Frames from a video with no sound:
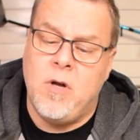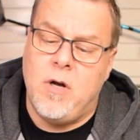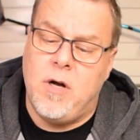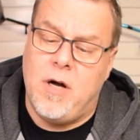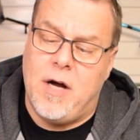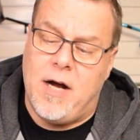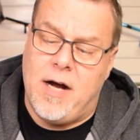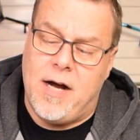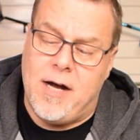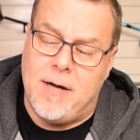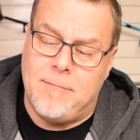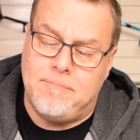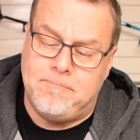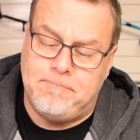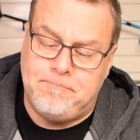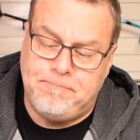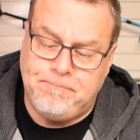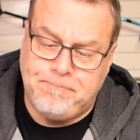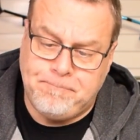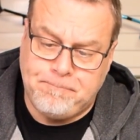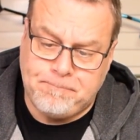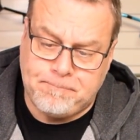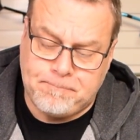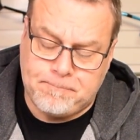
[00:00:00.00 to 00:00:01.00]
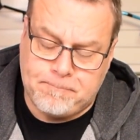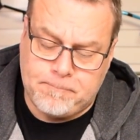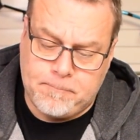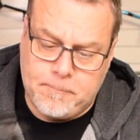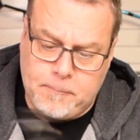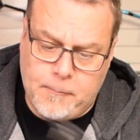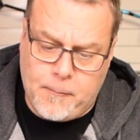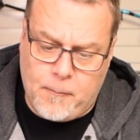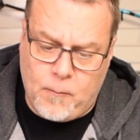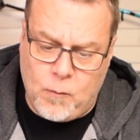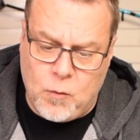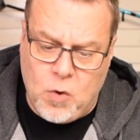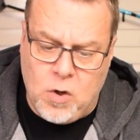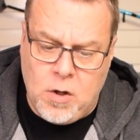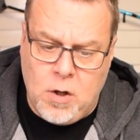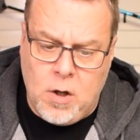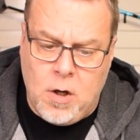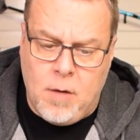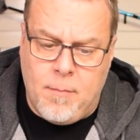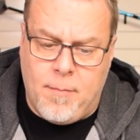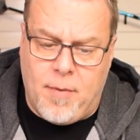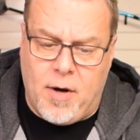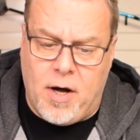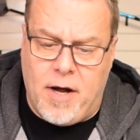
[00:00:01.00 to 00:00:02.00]

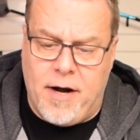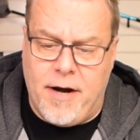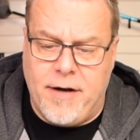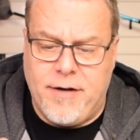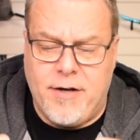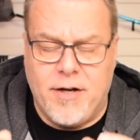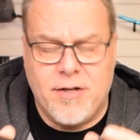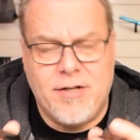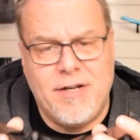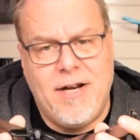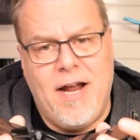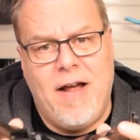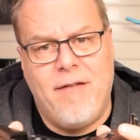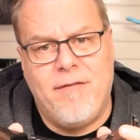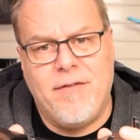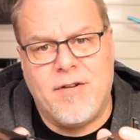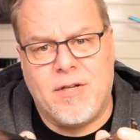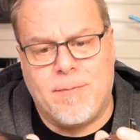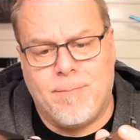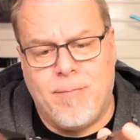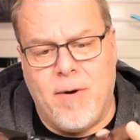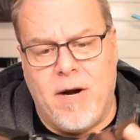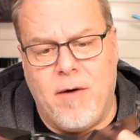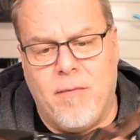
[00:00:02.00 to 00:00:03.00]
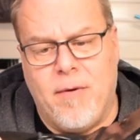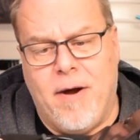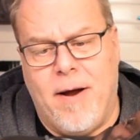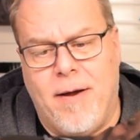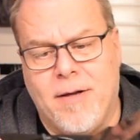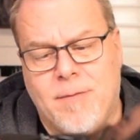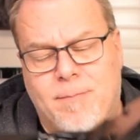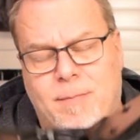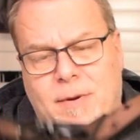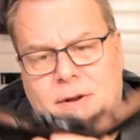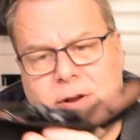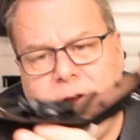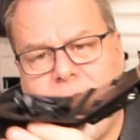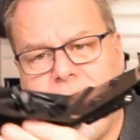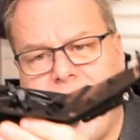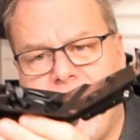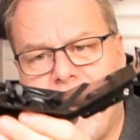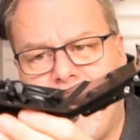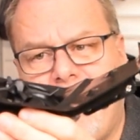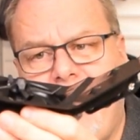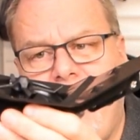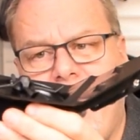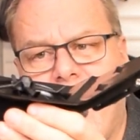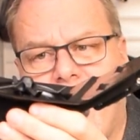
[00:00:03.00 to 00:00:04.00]
But it doesn't have a spring ramps, but you can
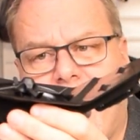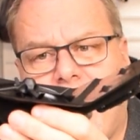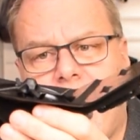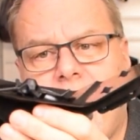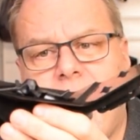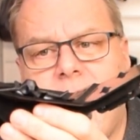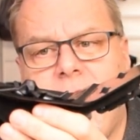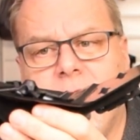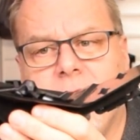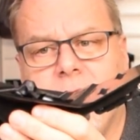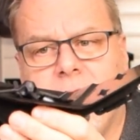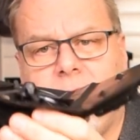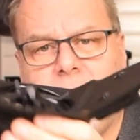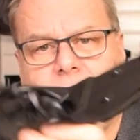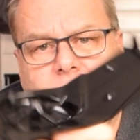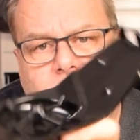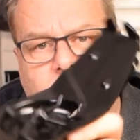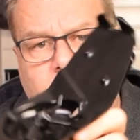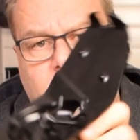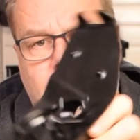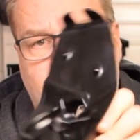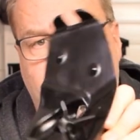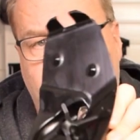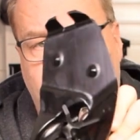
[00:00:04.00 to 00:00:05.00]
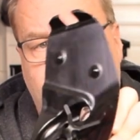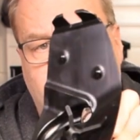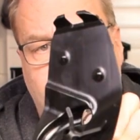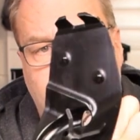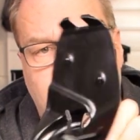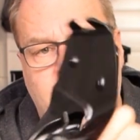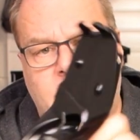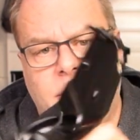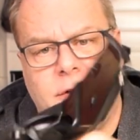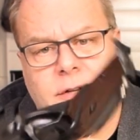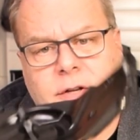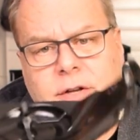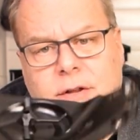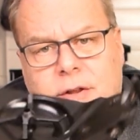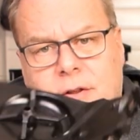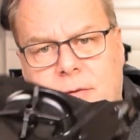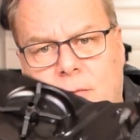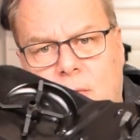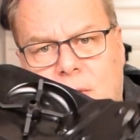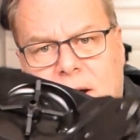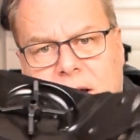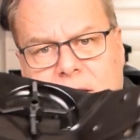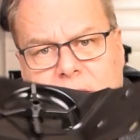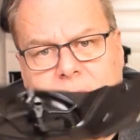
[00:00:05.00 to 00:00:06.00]
see the clear curve to the
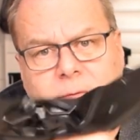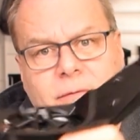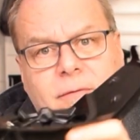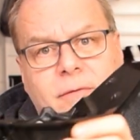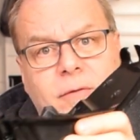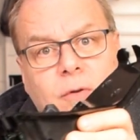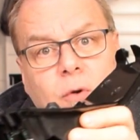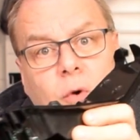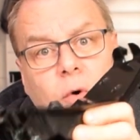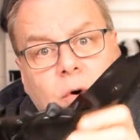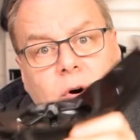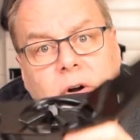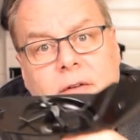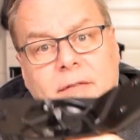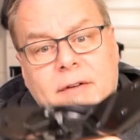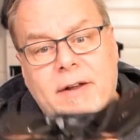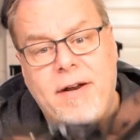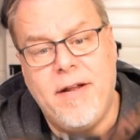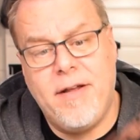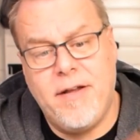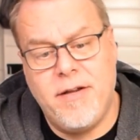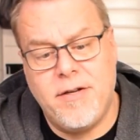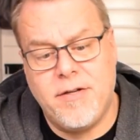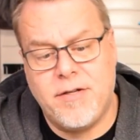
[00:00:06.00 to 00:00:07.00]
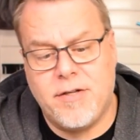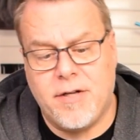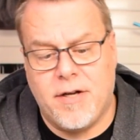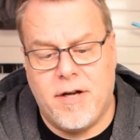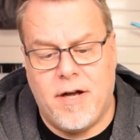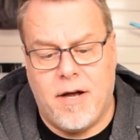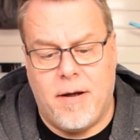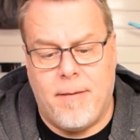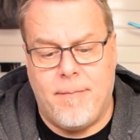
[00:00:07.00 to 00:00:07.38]
way the floor of it is.